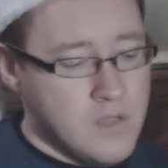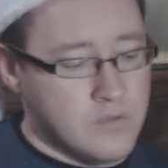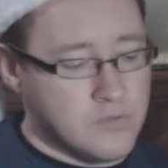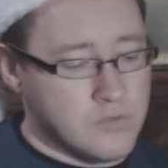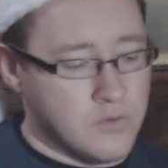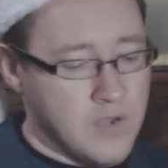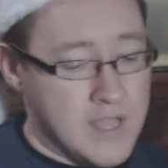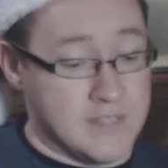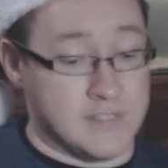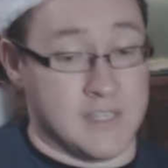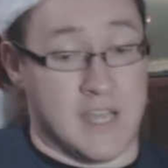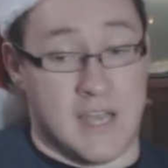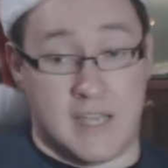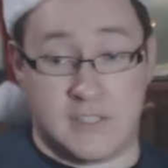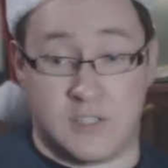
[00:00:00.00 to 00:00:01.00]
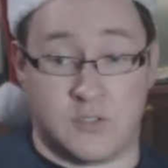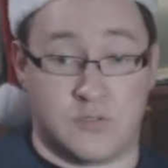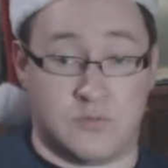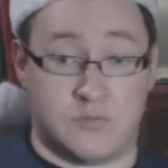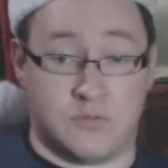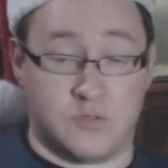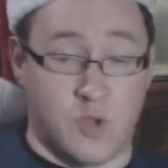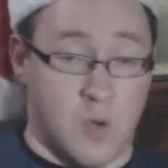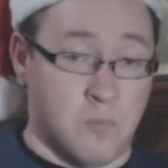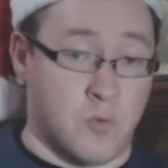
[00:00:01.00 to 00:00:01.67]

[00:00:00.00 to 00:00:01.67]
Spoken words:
So it's a stop